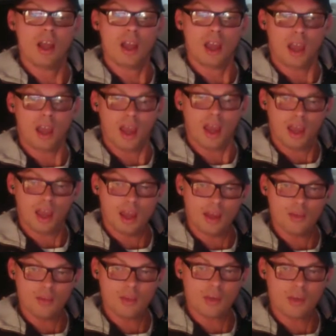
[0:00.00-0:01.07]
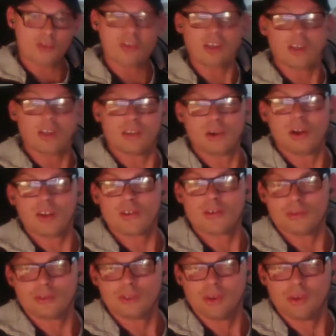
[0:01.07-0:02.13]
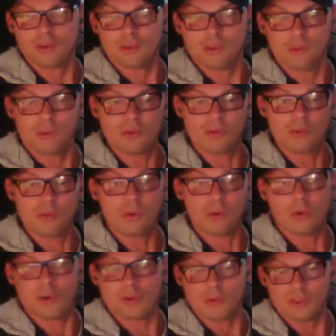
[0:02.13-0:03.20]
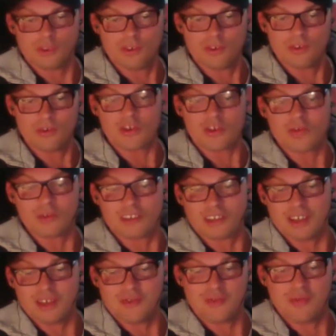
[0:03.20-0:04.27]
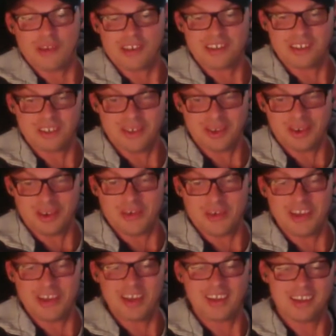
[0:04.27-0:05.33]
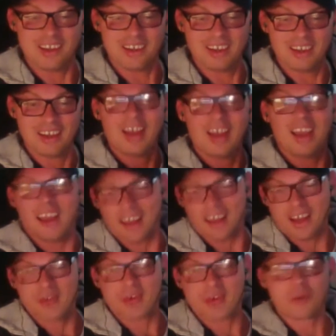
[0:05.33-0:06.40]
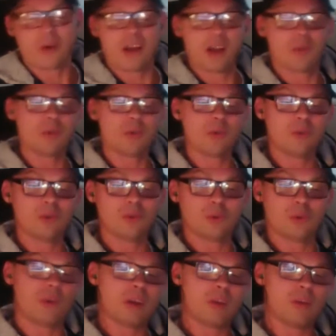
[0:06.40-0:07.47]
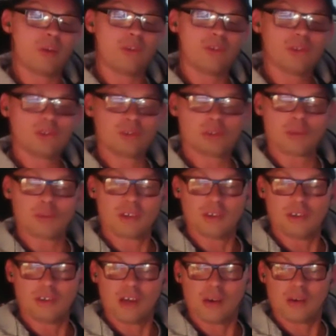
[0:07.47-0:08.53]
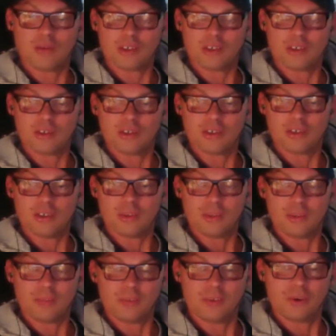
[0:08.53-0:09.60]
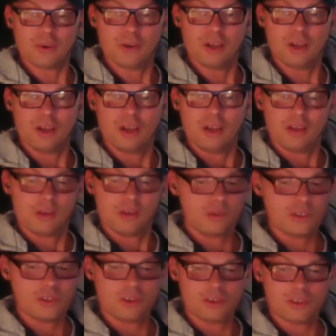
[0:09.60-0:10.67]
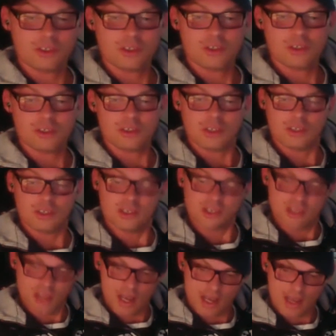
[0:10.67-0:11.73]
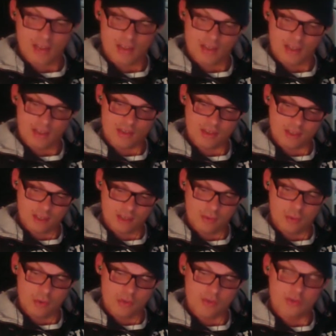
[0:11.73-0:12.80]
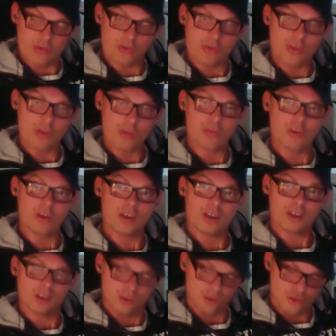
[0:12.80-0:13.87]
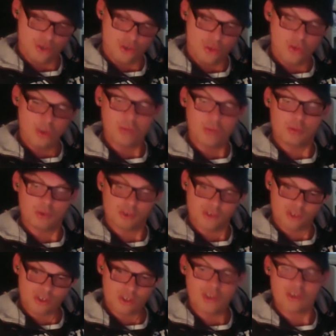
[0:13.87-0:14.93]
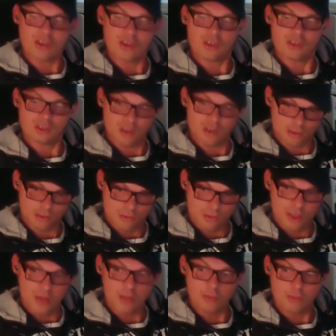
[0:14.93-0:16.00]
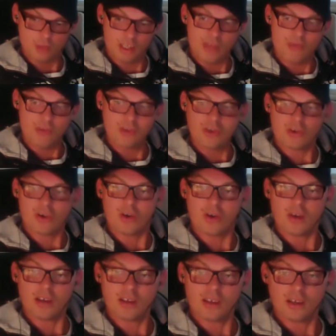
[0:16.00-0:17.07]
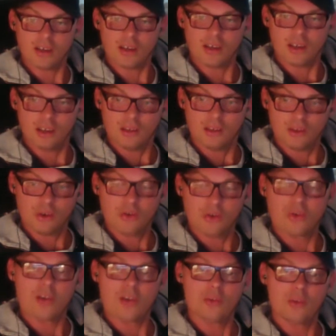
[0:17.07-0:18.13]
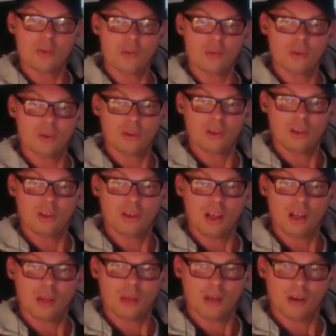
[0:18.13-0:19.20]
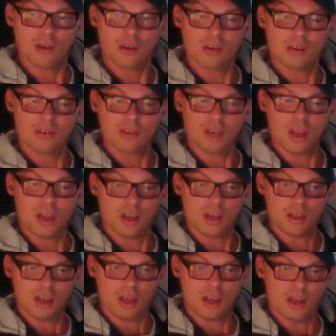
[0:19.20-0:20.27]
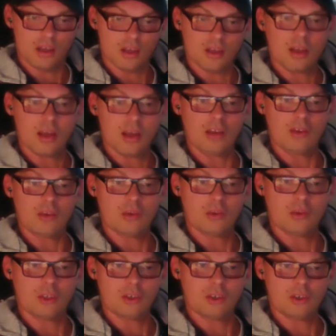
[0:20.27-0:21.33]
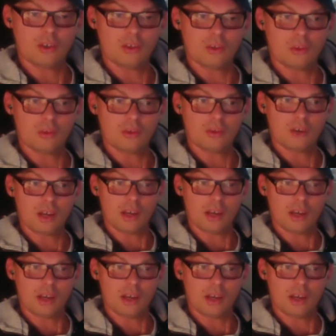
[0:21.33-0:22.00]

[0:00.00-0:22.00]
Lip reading: And because they also, you know, was bored with this Christmas leaf, basically, you know what I mean? And after a while, we were able to do something good out of it. So just it's again, it's if you want to do something, do it. Be persistent. Believe in your own idea. Talk to other people about it, and you will be good. You will be fine.